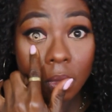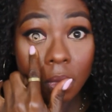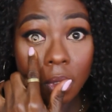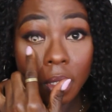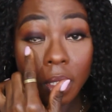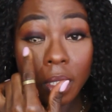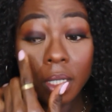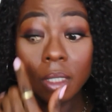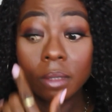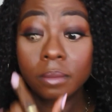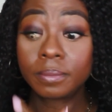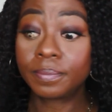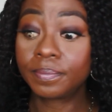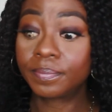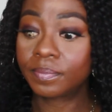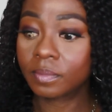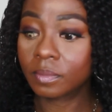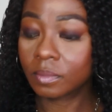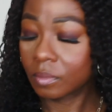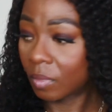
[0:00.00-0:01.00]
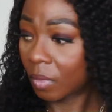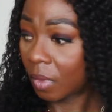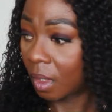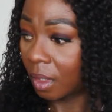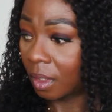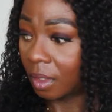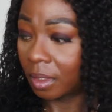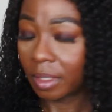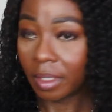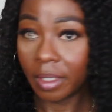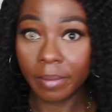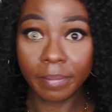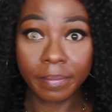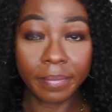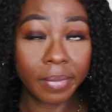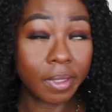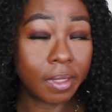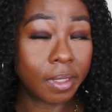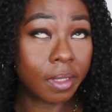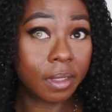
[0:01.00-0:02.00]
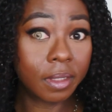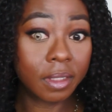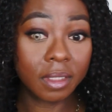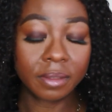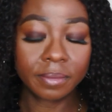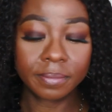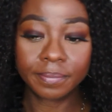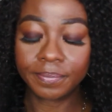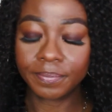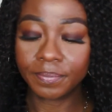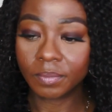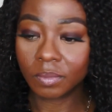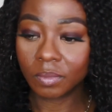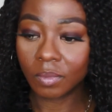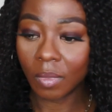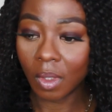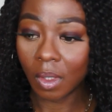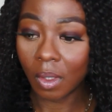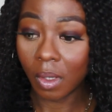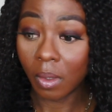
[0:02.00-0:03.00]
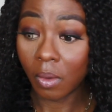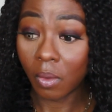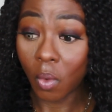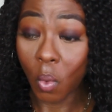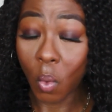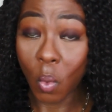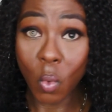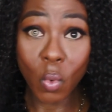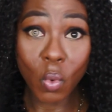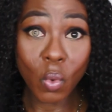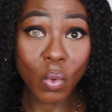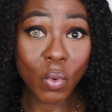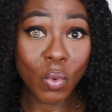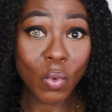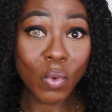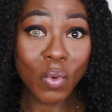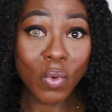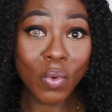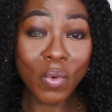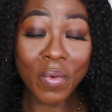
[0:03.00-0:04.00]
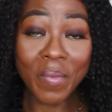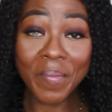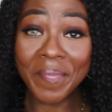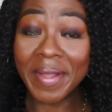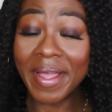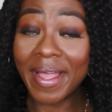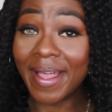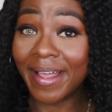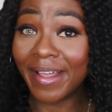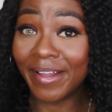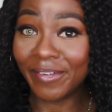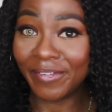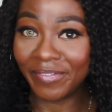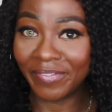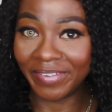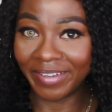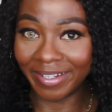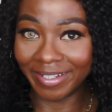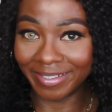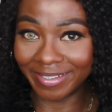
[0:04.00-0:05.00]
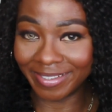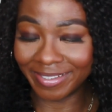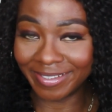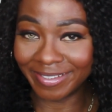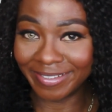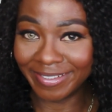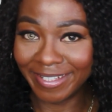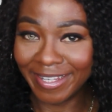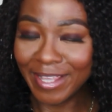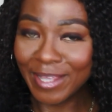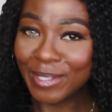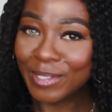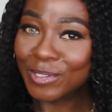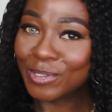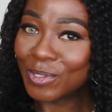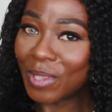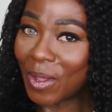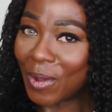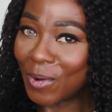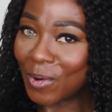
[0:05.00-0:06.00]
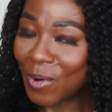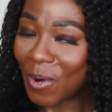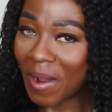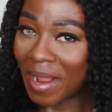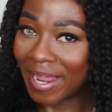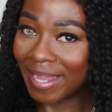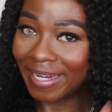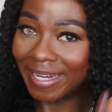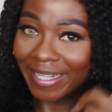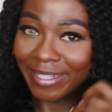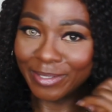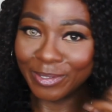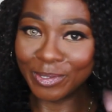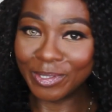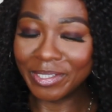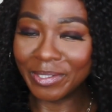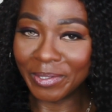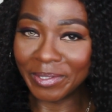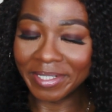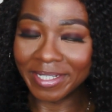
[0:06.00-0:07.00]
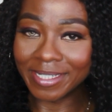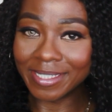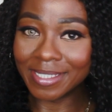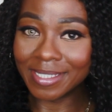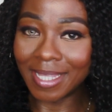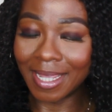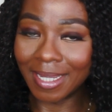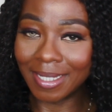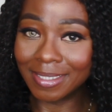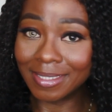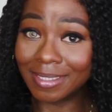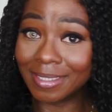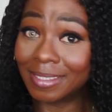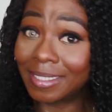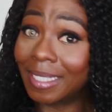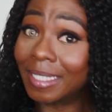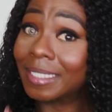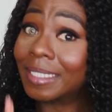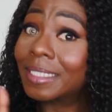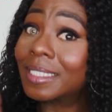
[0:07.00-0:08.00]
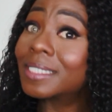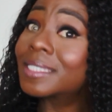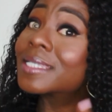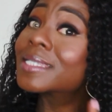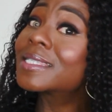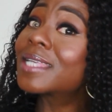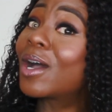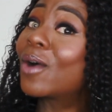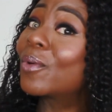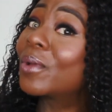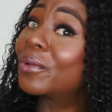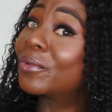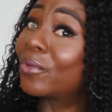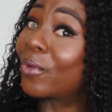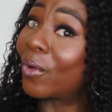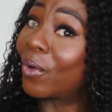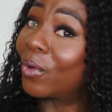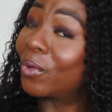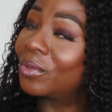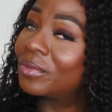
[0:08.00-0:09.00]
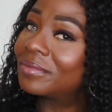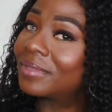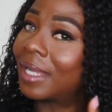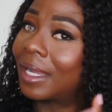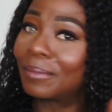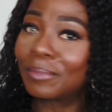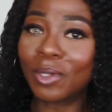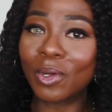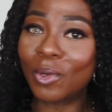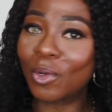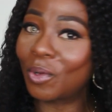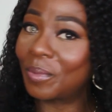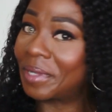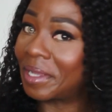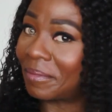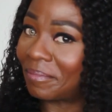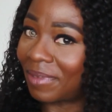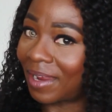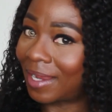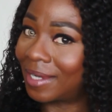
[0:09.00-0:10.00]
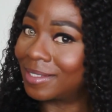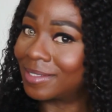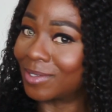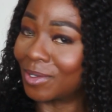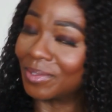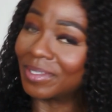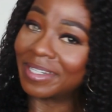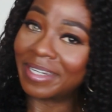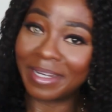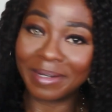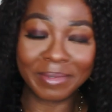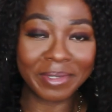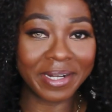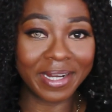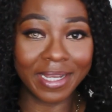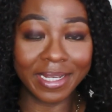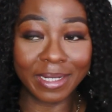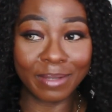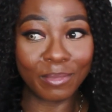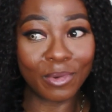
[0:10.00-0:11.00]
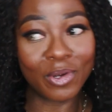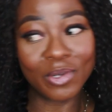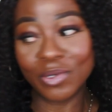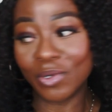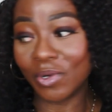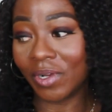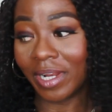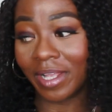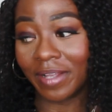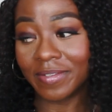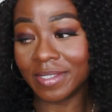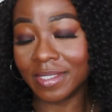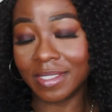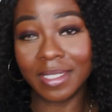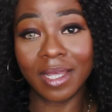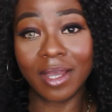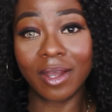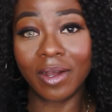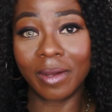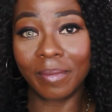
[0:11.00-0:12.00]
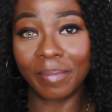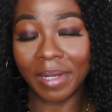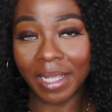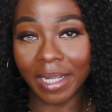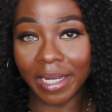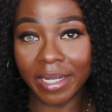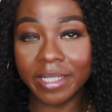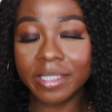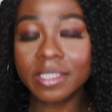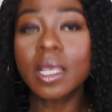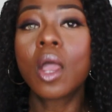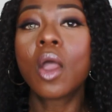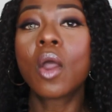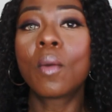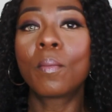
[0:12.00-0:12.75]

There, then blank. Ooh, perfect. So I'll go ahead and do the other side. Then this is how we roll. I'm not going to be applying it on the camera anymore. You all have seen how I apply it,